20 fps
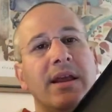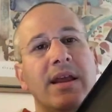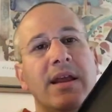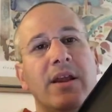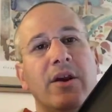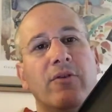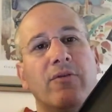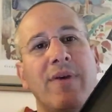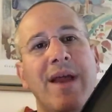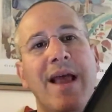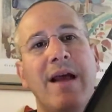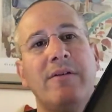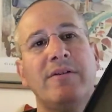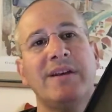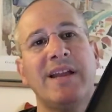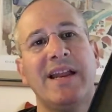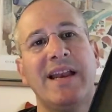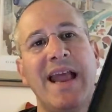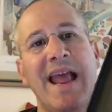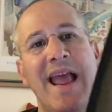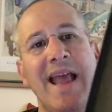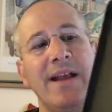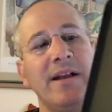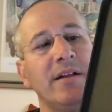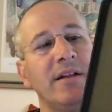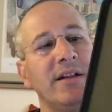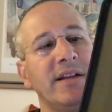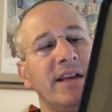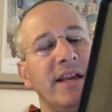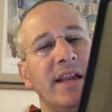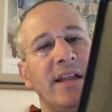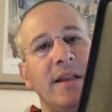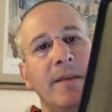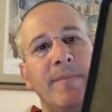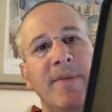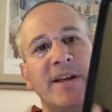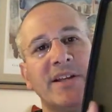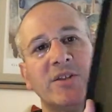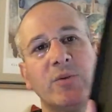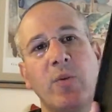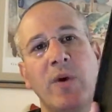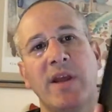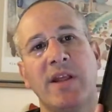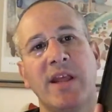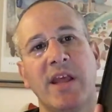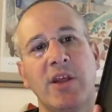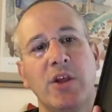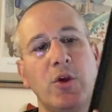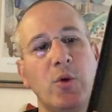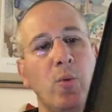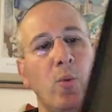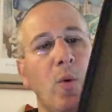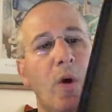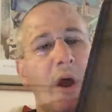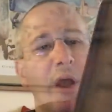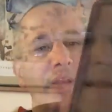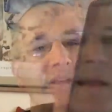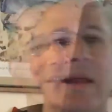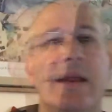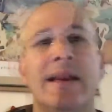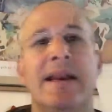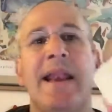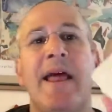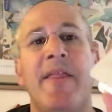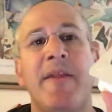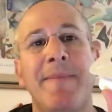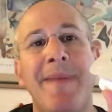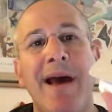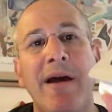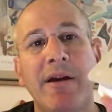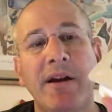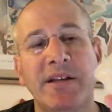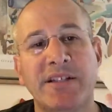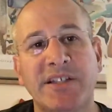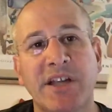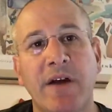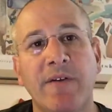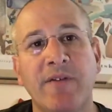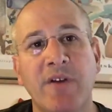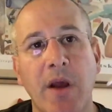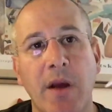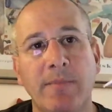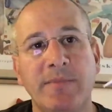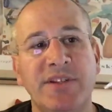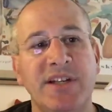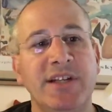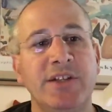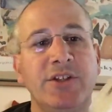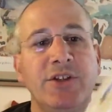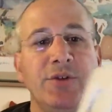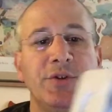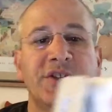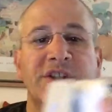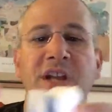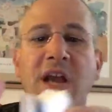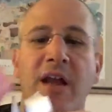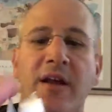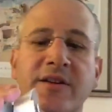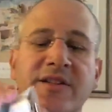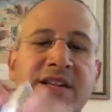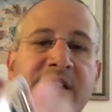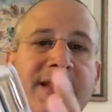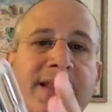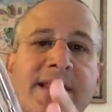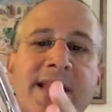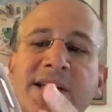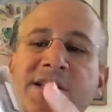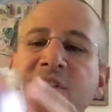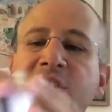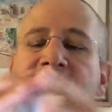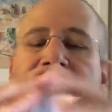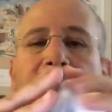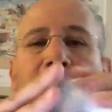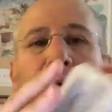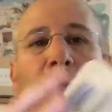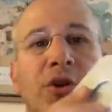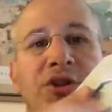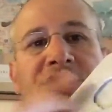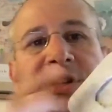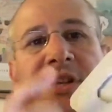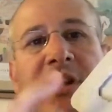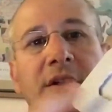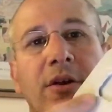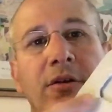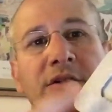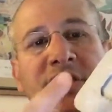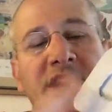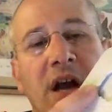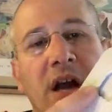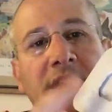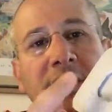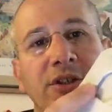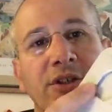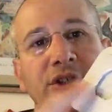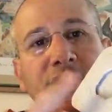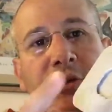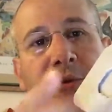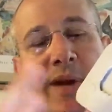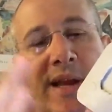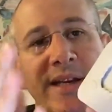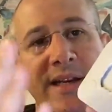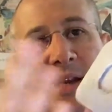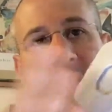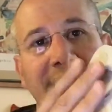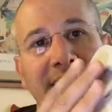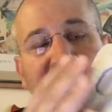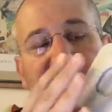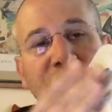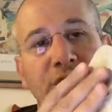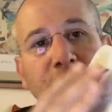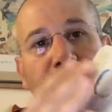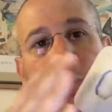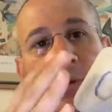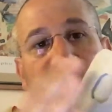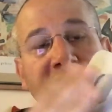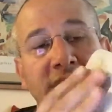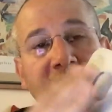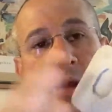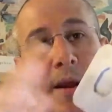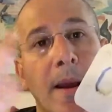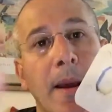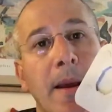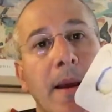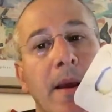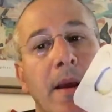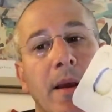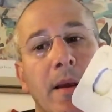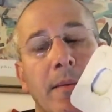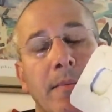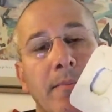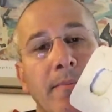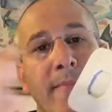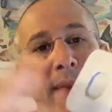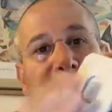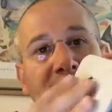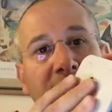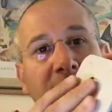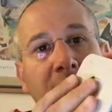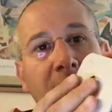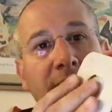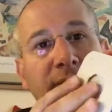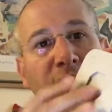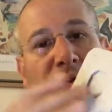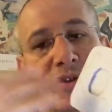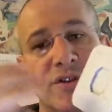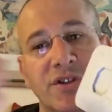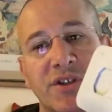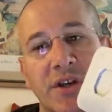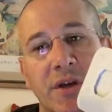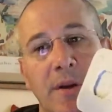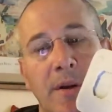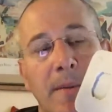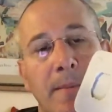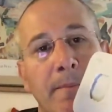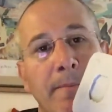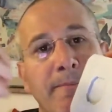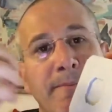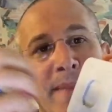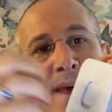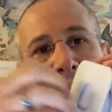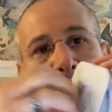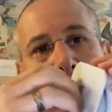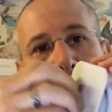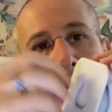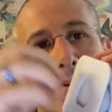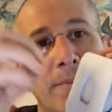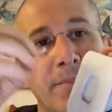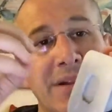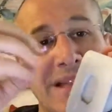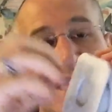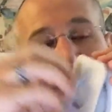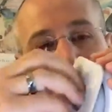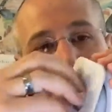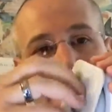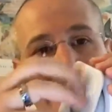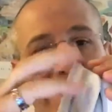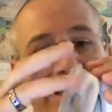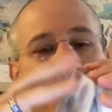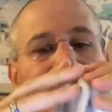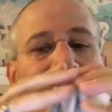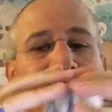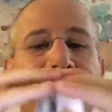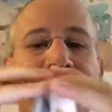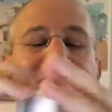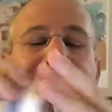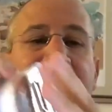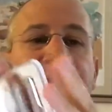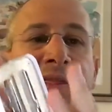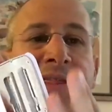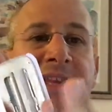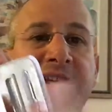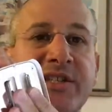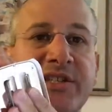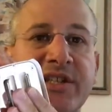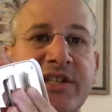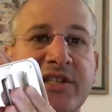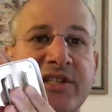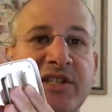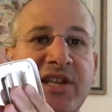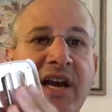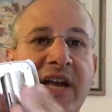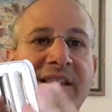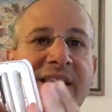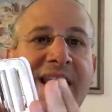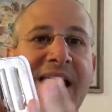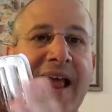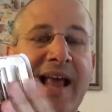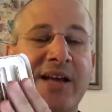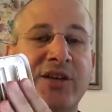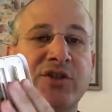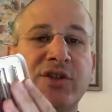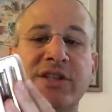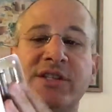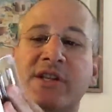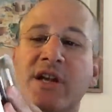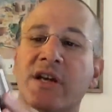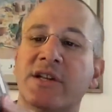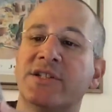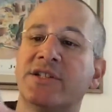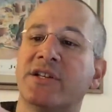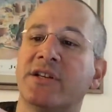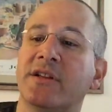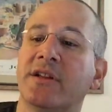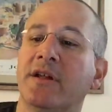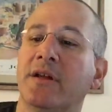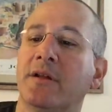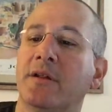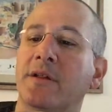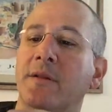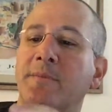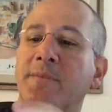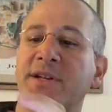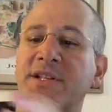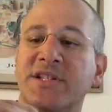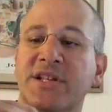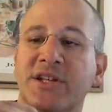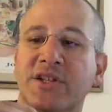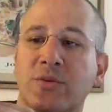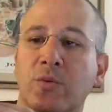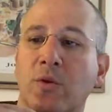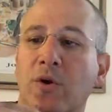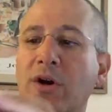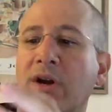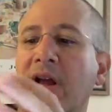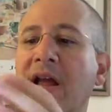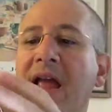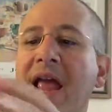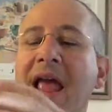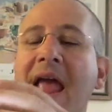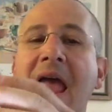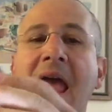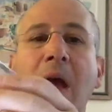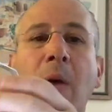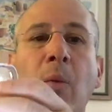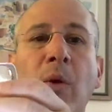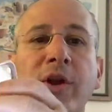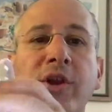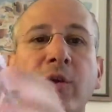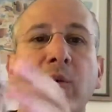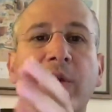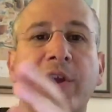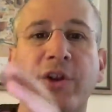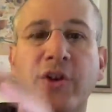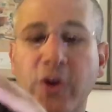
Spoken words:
it around and angle it in the best way that you want. Now the mount itself comes in two styles. This is the portion that goes onto and connects to the Meta cover's metal plate. This is the side that actually does the business work. And what you can